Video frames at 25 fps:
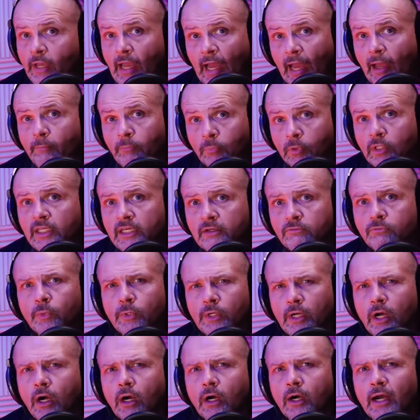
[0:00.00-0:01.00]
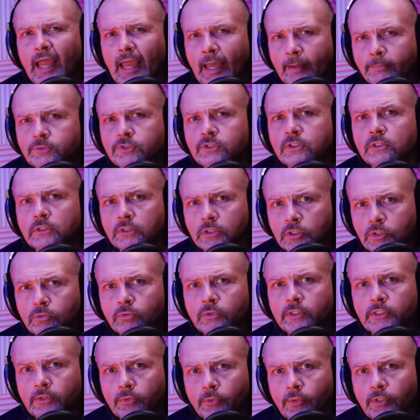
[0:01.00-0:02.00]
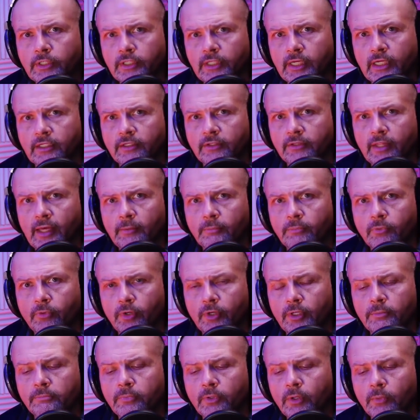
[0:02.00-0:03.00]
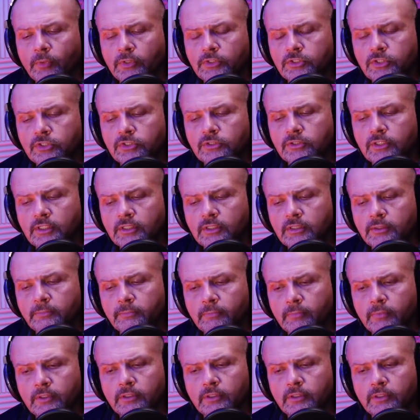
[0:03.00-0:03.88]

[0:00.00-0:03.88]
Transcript: I believe we are absolutely going to get to that point, but we just need